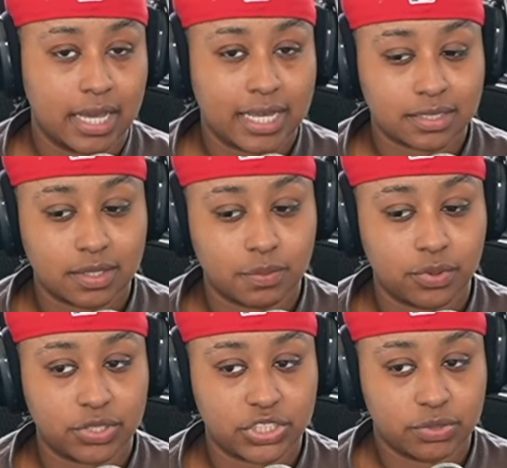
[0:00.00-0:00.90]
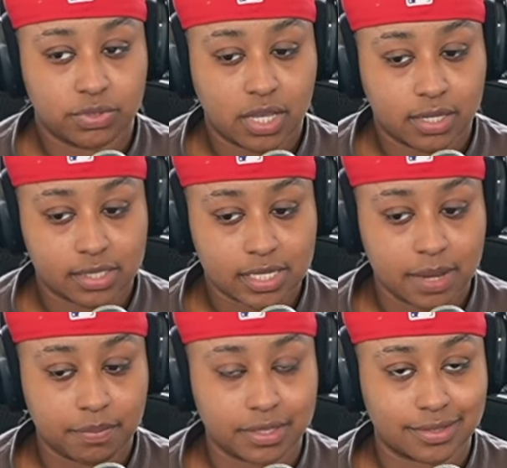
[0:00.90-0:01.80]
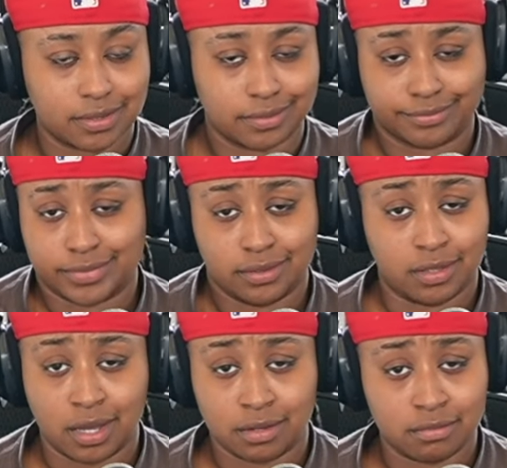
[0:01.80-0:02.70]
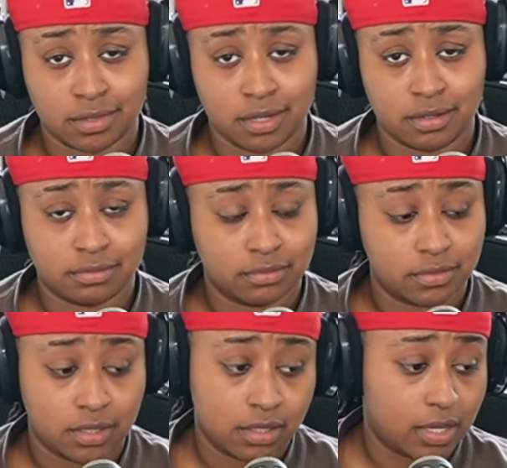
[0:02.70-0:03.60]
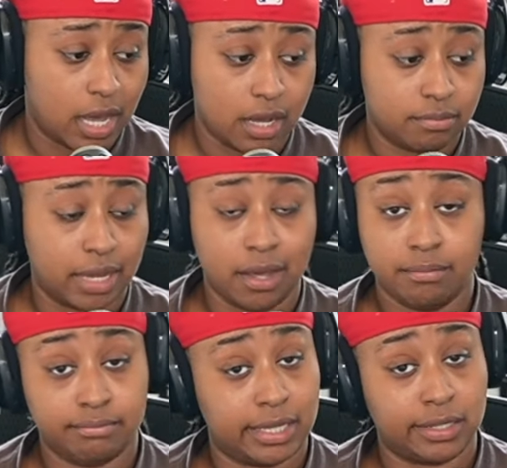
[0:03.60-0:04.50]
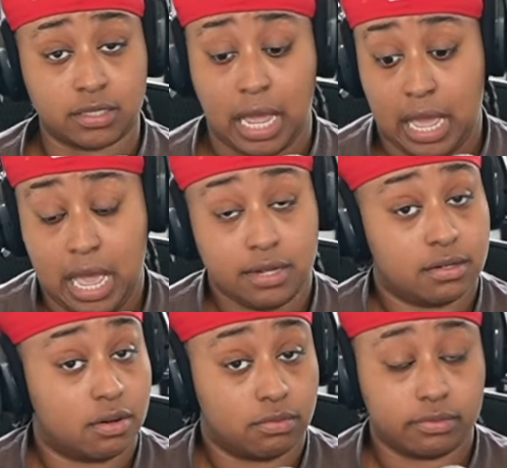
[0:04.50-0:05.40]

At some point, she was going to tap into, I don't care. I'm, I'm, and I don't.